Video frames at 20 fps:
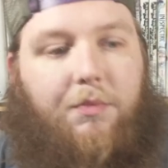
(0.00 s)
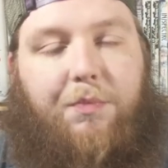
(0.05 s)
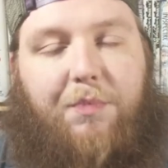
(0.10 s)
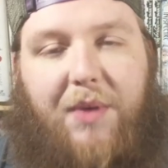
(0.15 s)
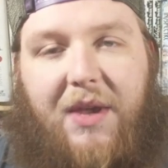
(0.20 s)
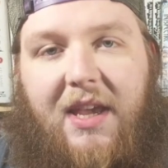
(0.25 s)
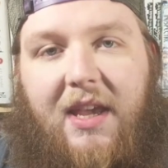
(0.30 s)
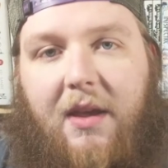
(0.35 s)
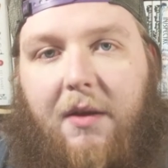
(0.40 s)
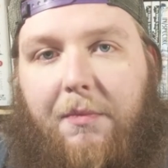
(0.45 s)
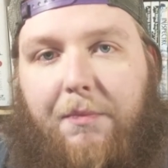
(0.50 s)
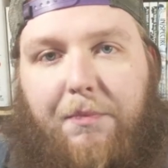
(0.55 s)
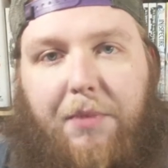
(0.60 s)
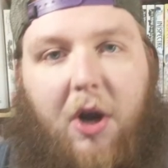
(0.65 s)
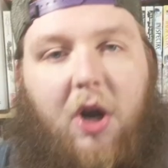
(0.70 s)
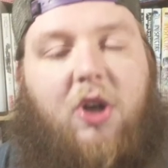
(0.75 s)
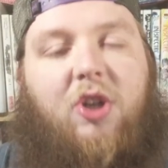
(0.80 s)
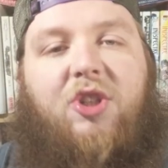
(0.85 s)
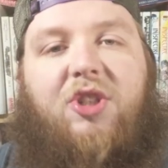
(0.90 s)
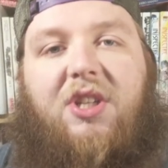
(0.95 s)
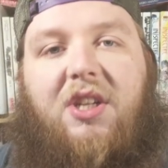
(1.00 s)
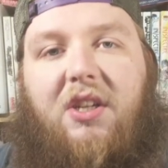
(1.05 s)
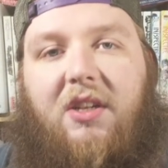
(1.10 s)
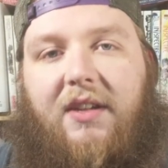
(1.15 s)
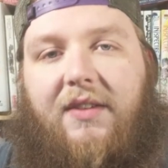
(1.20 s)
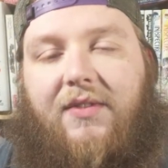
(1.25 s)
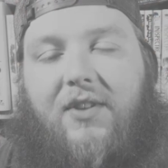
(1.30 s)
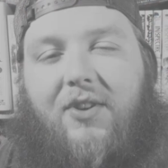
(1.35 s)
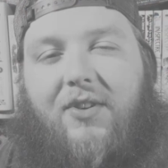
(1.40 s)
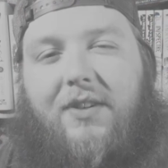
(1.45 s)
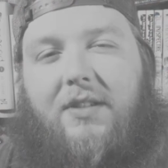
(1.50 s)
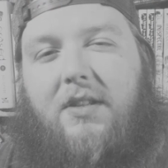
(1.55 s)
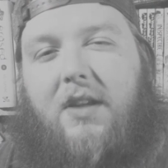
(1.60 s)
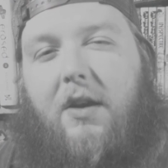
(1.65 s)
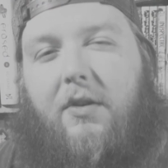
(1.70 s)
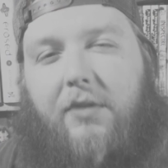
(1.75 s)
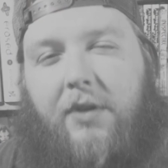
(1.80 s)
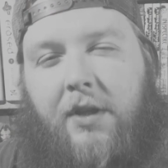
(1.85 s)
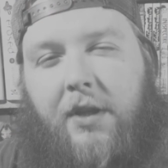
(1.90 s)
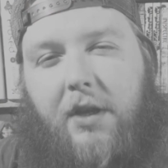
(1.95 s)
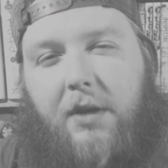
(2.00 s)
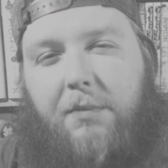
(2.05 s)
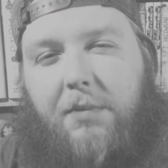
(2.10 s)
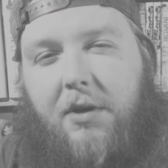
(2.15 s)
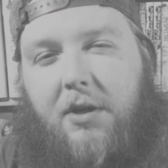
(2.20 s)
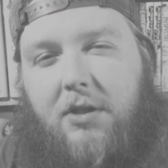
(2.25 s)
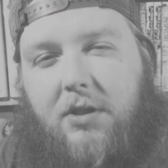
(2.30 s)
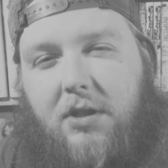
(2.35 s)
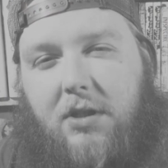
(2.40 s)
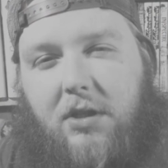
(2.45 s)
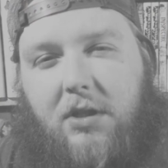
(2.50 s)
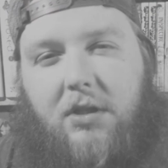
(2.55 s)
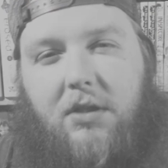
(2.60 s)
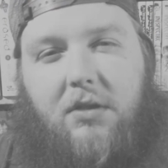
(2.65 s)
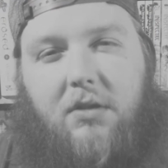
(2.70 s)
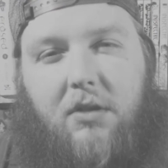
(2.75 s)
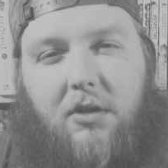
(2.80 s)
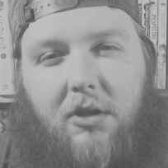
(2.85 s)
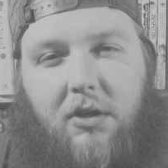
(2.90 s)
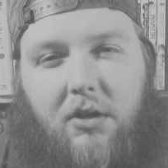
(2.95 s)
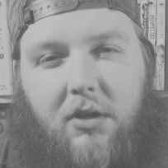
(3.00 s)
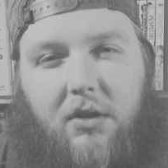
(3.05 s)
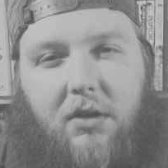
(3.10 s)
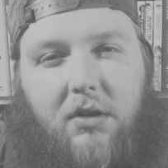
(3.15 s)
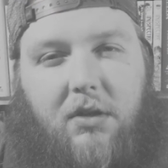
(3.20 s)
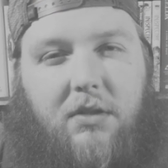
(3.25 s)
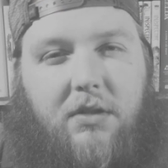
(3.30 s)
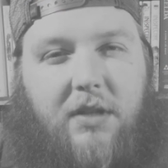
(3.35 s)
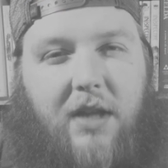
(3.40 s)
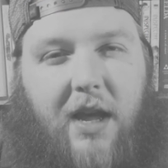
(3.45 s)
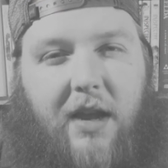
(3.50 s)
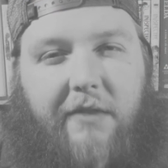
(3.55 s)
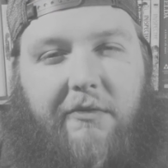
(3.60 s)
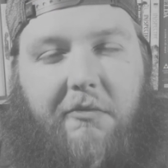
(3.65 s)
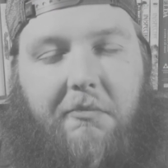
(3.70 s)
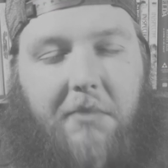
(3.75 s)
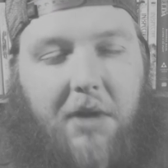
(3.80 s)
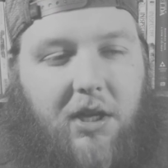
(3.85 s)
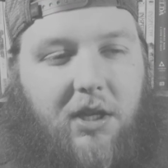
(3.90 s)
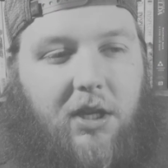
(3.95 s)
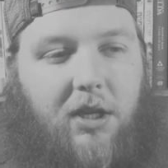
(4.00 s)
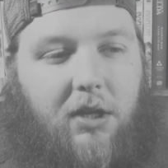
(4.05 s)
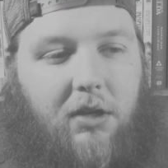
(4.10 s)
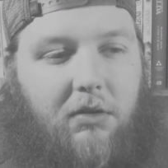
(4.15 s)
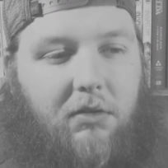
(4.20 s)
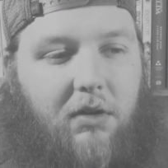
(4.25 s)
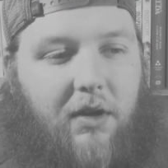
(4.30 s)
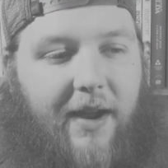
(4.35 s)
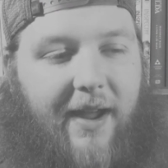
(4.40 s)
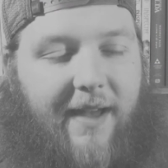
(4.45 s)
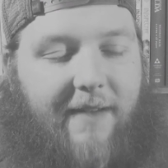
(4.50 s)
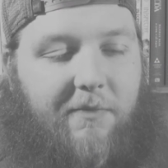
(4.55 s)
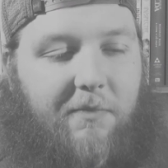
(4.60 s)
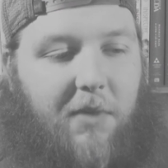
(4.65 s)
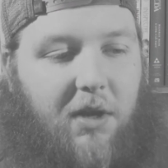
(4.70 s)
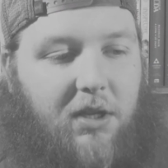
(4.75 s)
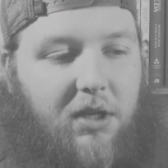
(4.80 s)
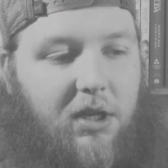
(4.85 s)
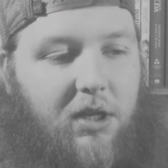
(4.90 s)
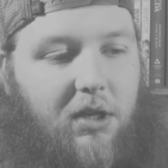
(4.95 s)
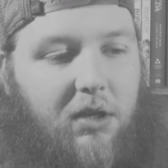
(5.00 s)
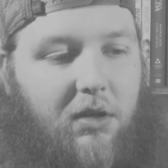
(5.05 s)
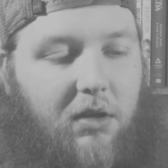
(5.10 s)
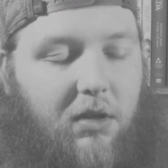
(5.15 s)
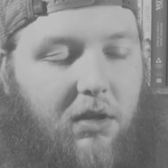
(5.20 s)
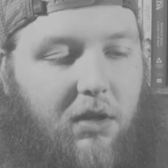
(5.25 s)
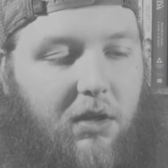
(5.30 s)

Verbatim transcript: be a person, even though he's not really a person, he's, he's kind of a monkey or half monkey.